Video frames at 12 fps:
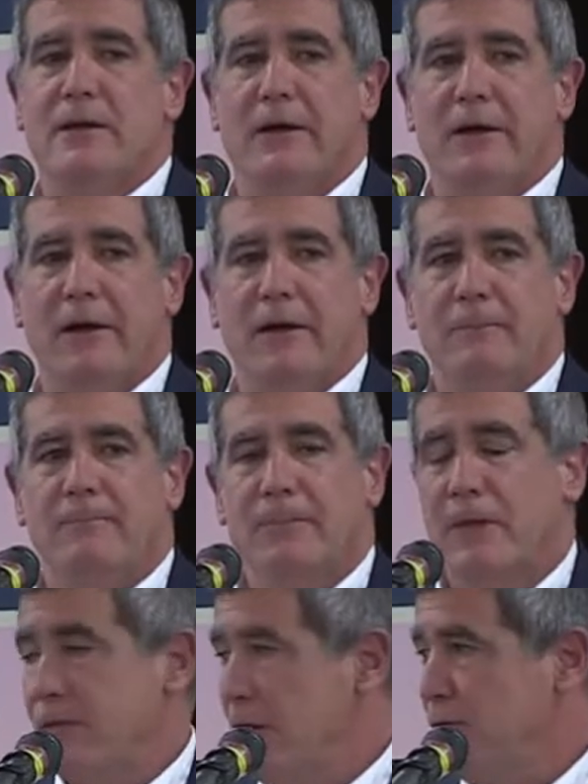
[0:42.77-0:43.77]
Um,
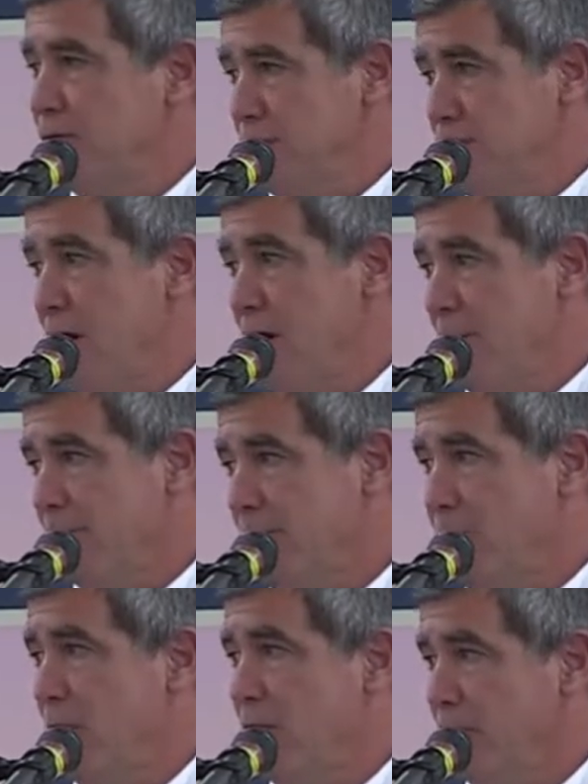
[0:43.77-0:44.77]
thanks to Tom
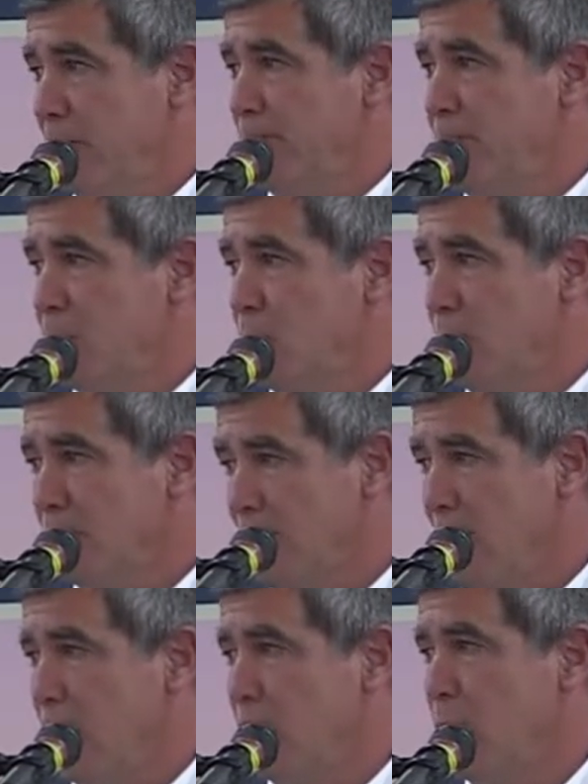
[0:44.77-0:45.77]
for all the really
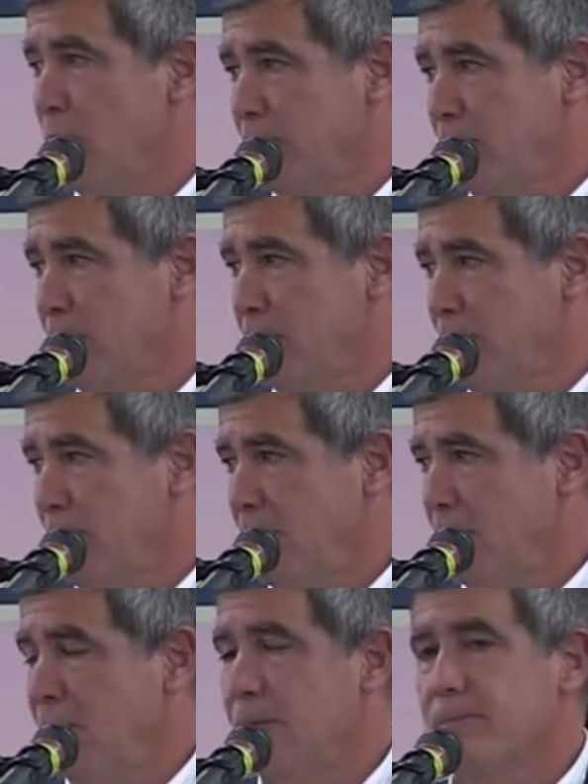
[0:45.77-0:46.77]
hard work that's been
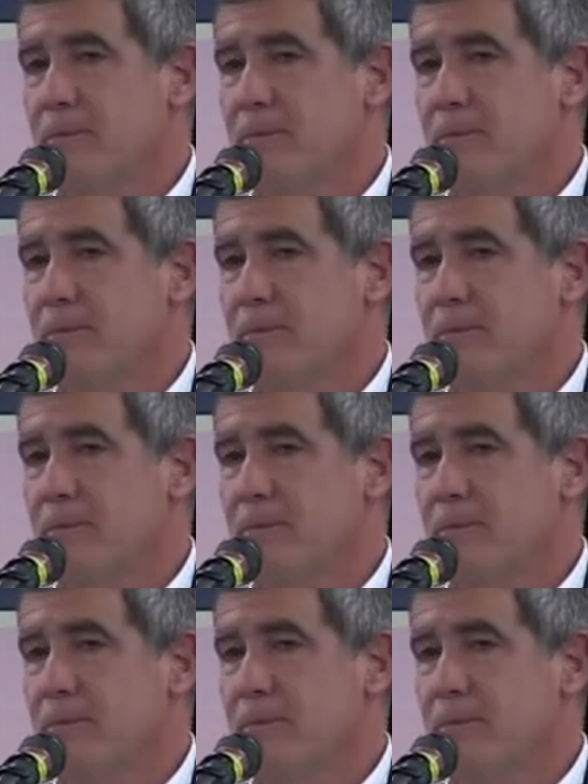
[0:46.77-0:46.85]
done.